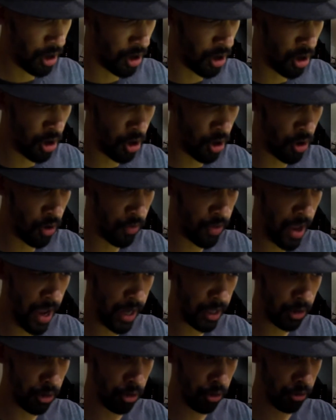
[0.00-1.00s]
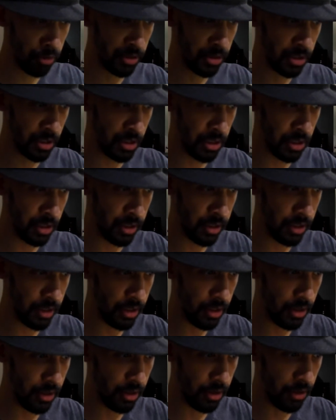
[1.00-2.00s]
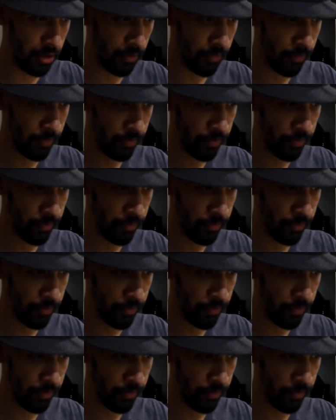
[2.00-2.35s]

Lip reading: Oh, that looks clean.